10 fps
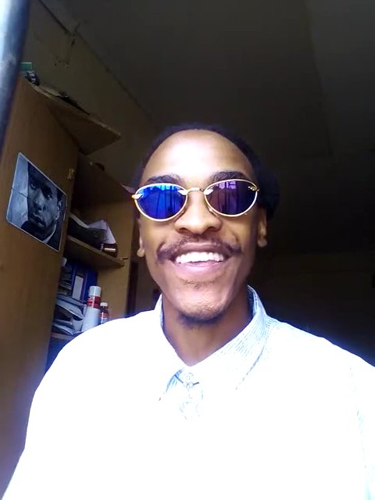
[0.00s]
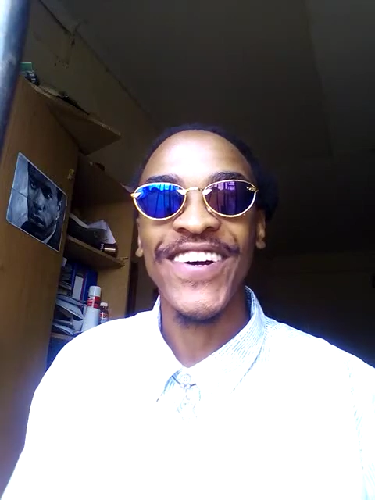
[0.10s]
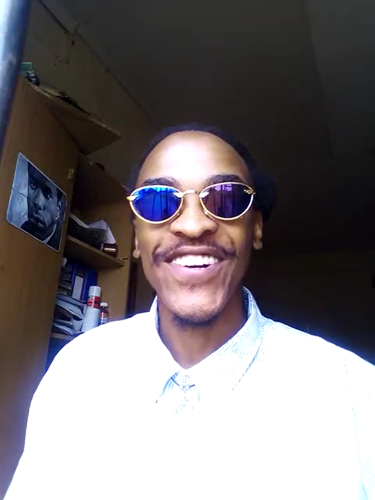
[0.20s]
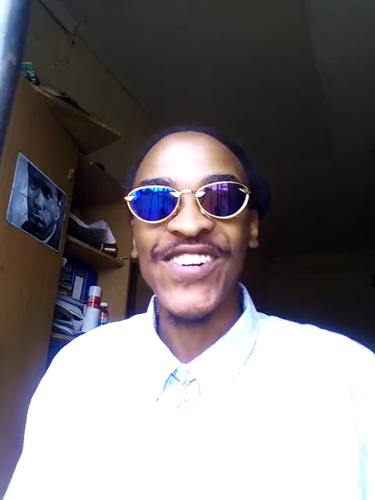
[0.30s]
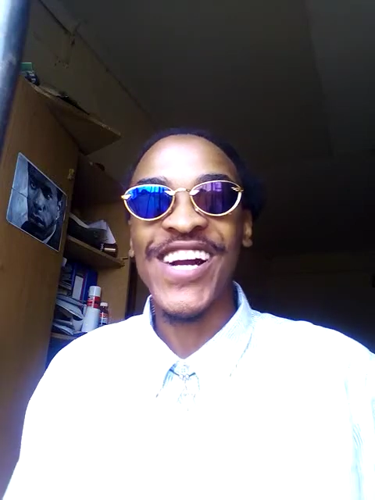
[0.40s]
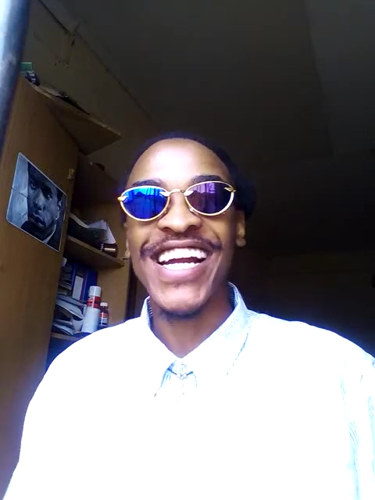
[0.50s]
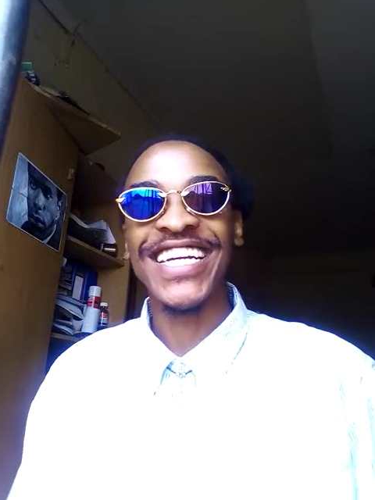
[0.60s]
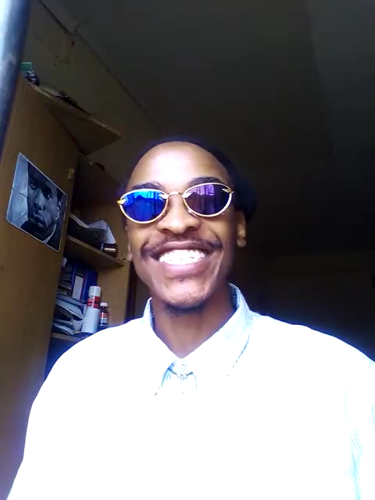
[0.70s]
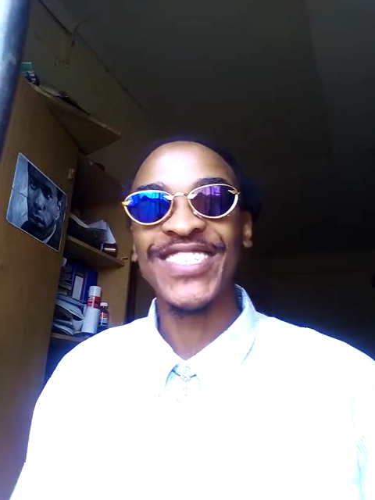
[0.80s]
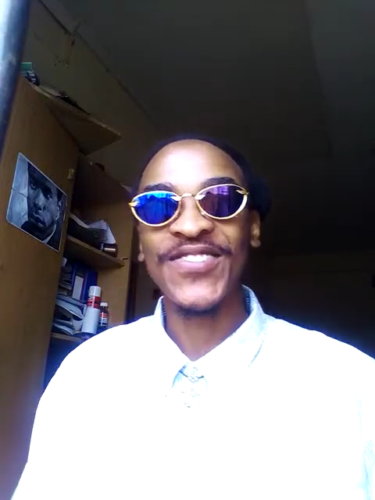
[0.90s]
All
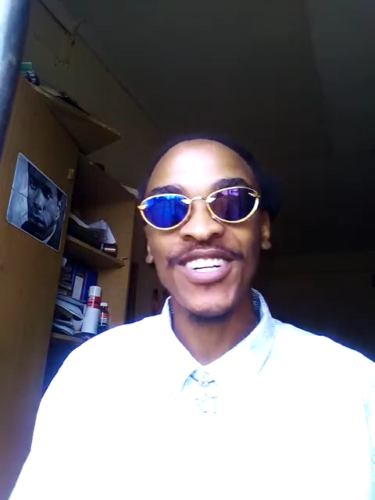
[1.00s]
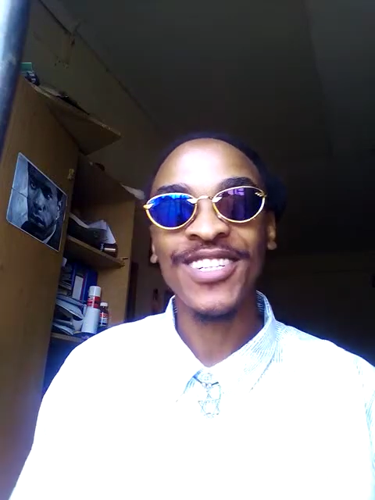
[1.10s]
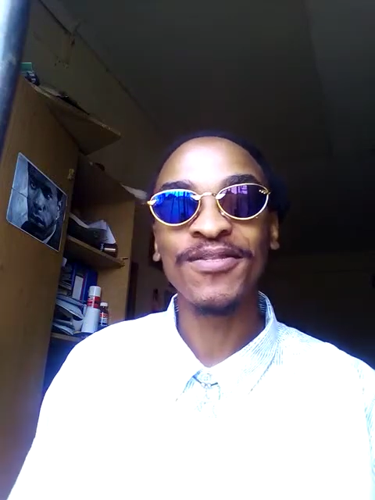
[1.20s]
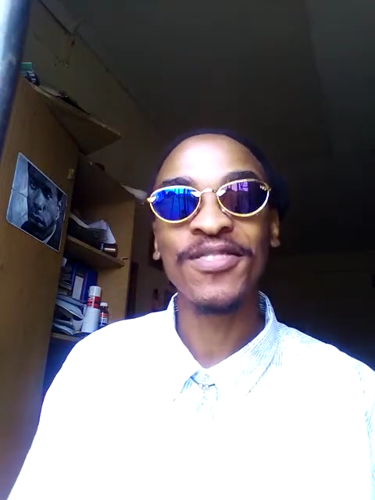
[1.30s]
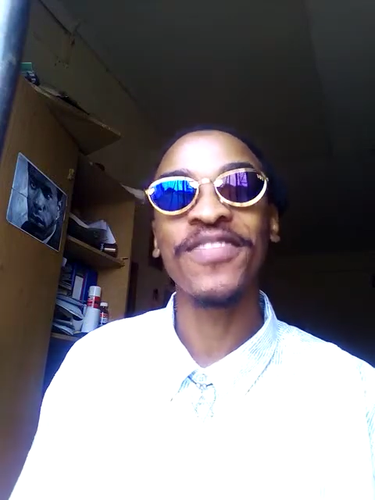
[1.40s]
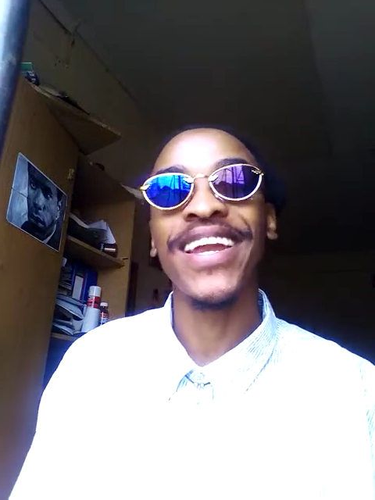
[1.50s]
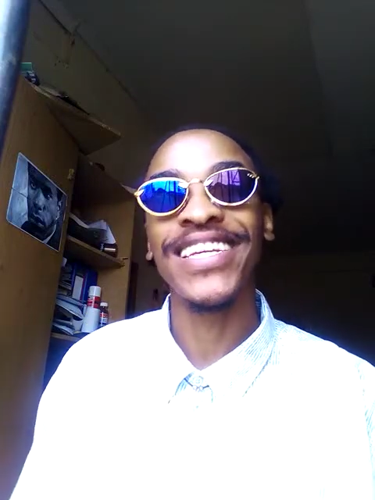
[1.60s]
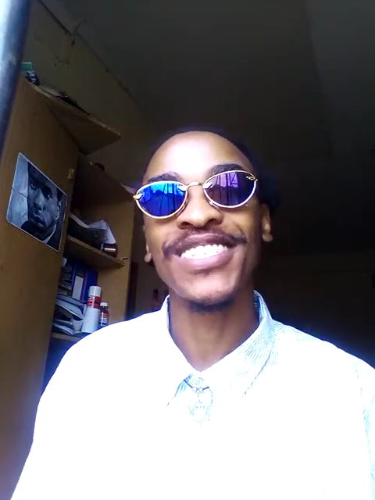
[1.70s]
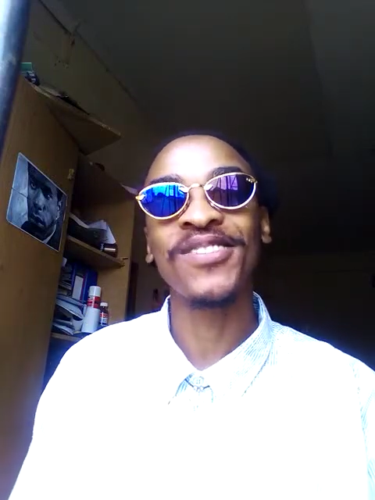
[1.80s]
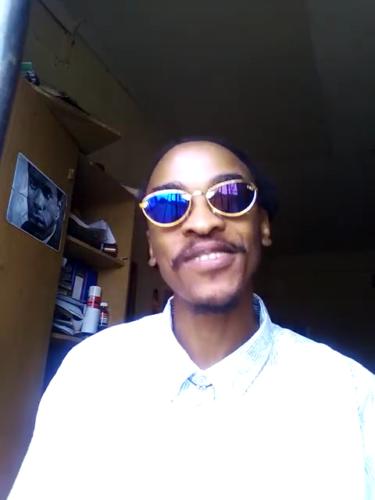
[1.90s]
right. Welcome to
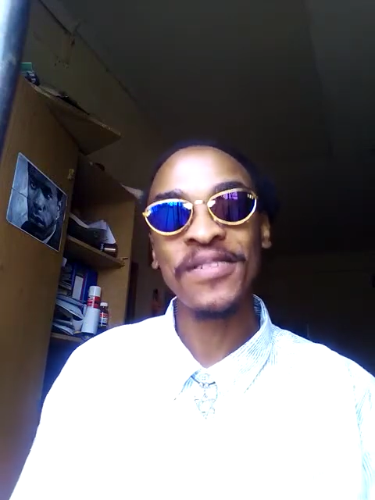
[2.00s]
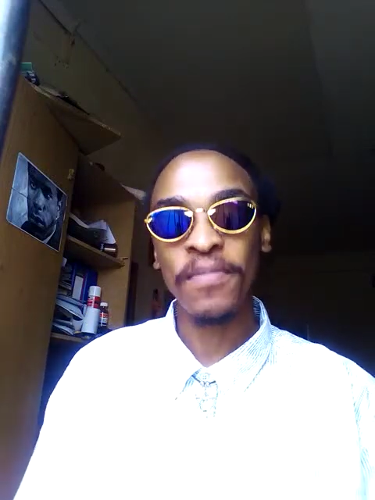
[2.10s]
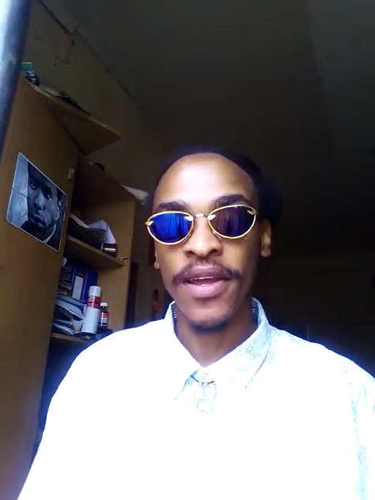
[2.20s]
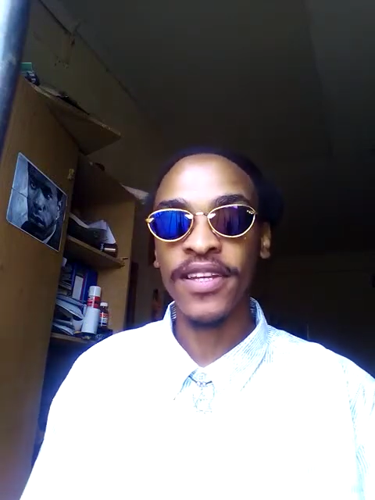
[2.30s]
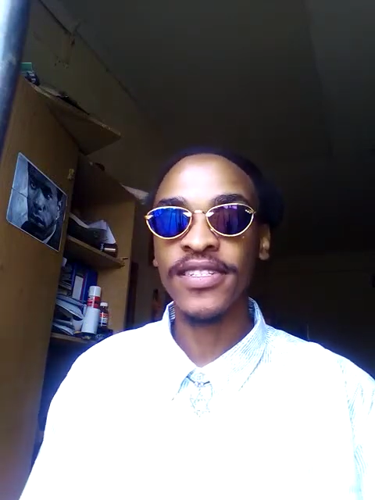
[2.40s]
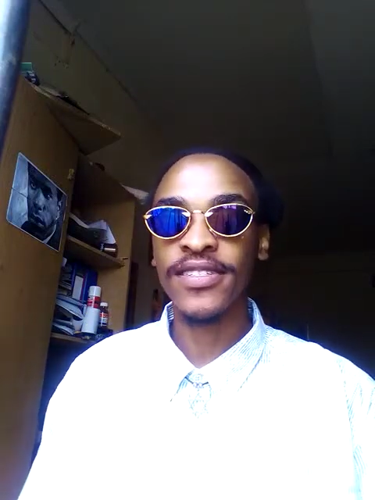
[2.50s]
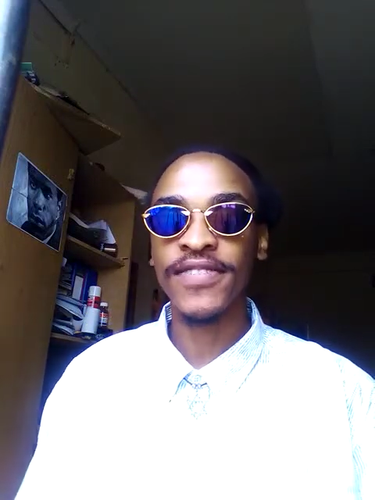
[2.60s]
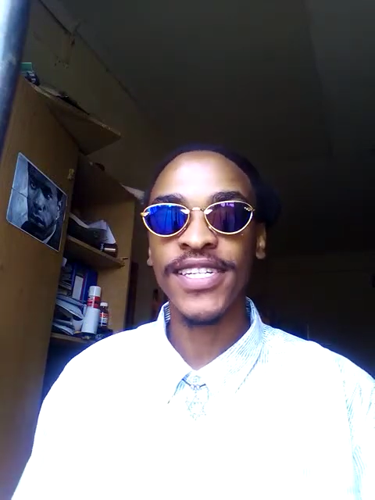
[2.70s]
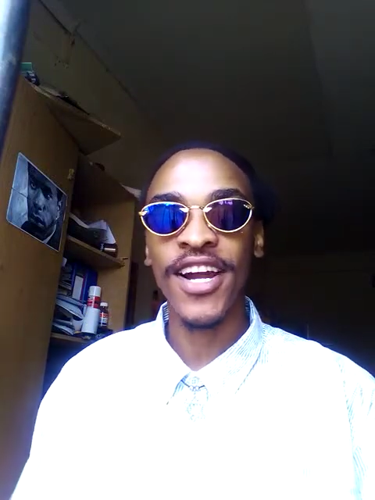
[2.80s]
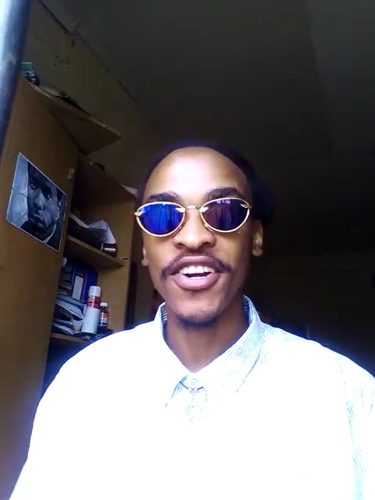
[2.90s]
Financial Independence
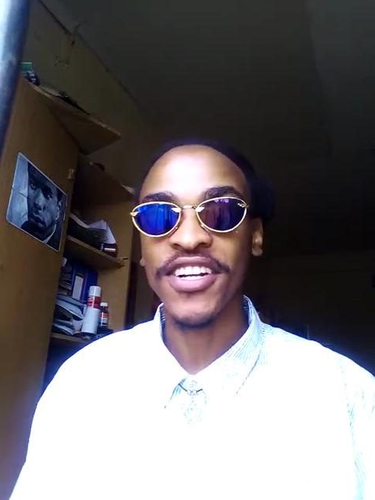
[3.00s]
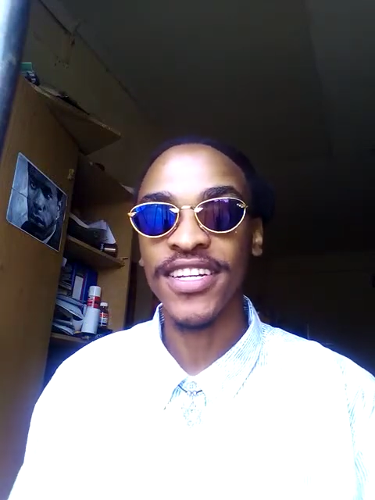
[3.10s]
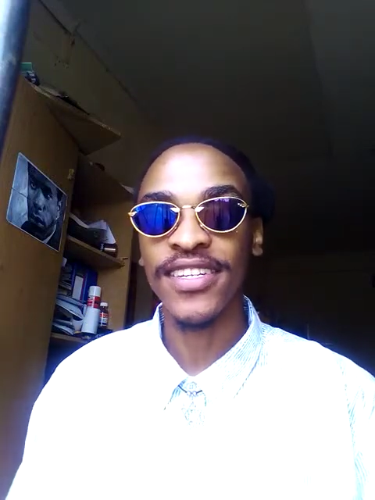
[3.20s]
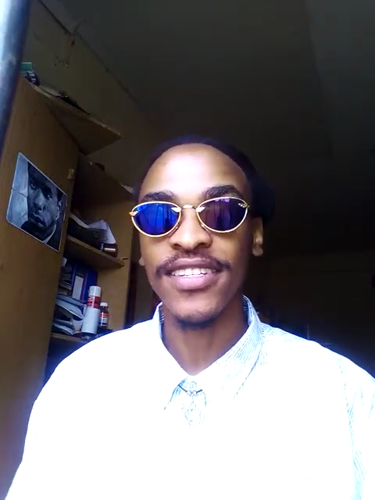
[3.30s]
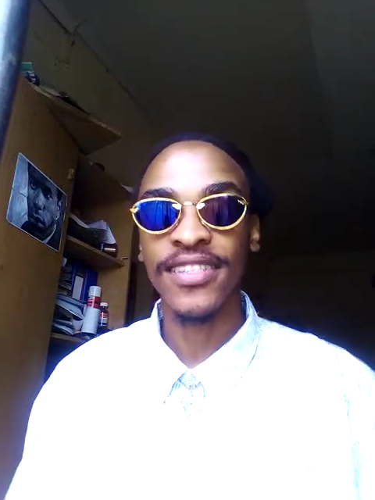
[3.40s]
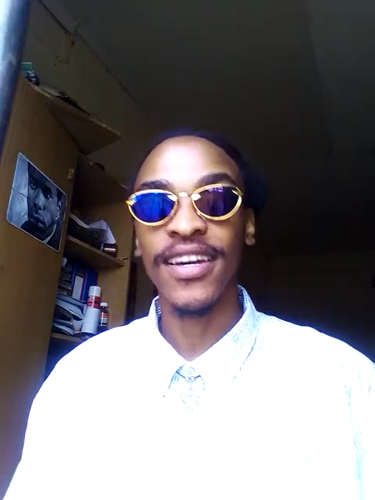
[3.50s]
Retire Early,